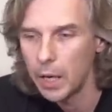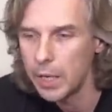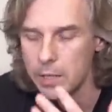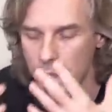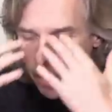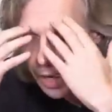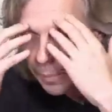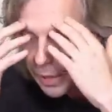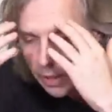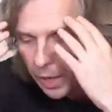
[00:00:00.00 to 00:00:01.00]
It's
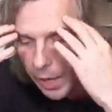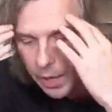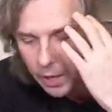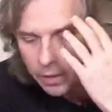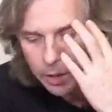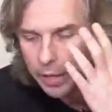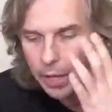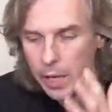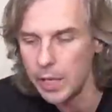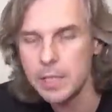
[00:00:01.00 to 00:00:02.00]

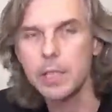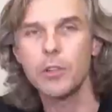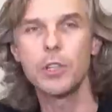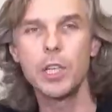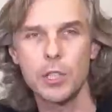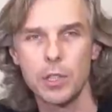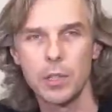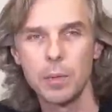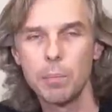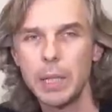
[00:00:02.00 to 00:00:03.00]
a
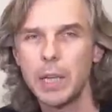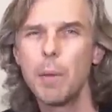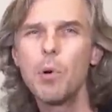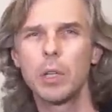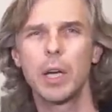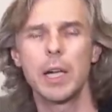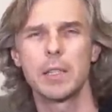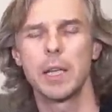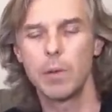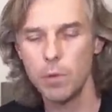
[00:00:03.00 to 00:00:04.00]
tradition, but come on,
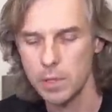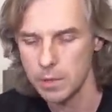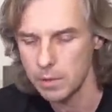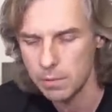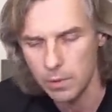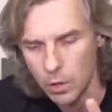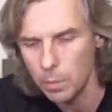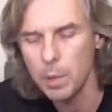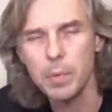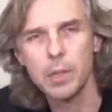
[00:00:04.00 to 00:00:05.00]
guys, it was, you
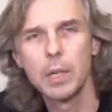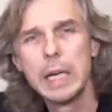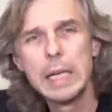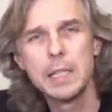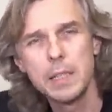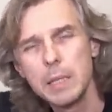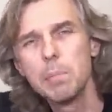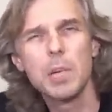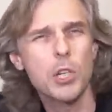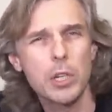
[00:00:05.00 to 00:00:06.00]
remember,
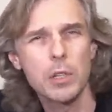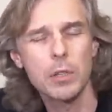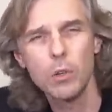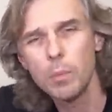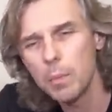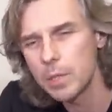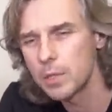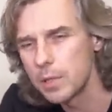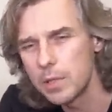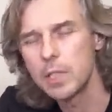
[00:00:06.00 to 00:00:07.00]
steam machines, you remember
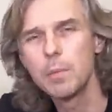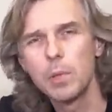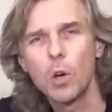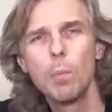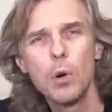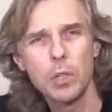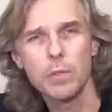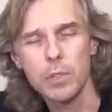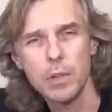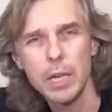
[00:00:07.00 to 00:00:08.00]
steam
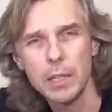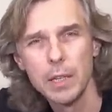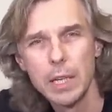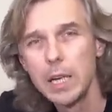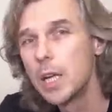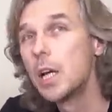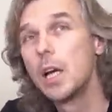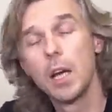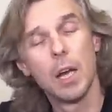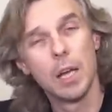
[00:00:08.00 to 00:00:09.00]
locomotives, right?
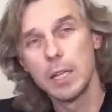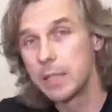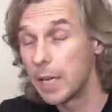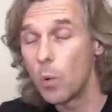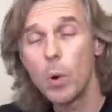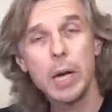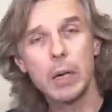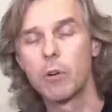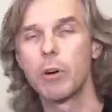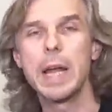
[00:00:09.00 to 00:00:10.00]
They were
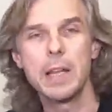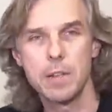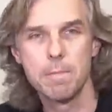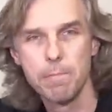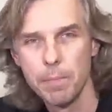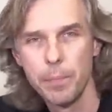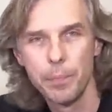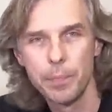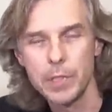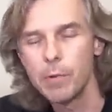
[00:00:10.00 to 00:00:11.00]
great.
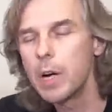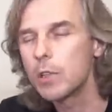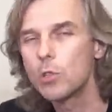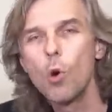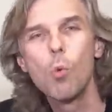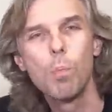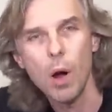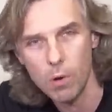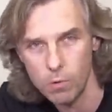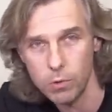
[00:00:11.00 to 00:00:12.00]
They were so
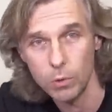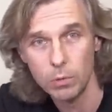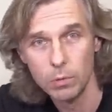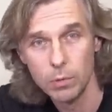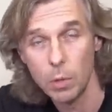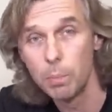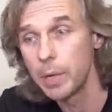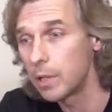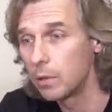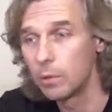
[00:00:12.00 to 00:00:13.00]
powerful
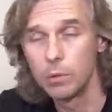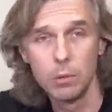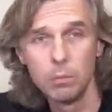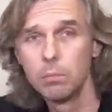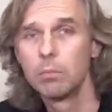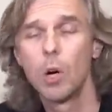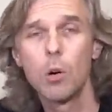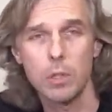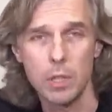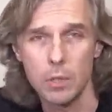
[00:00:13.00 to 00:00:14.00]
comparing to
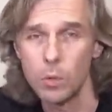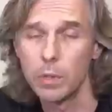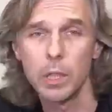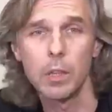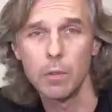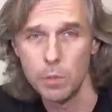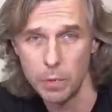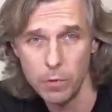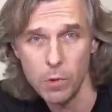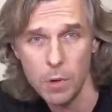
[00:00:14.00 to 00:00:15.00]
horses or whatever was
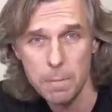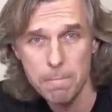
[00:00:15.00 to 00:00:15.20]
before.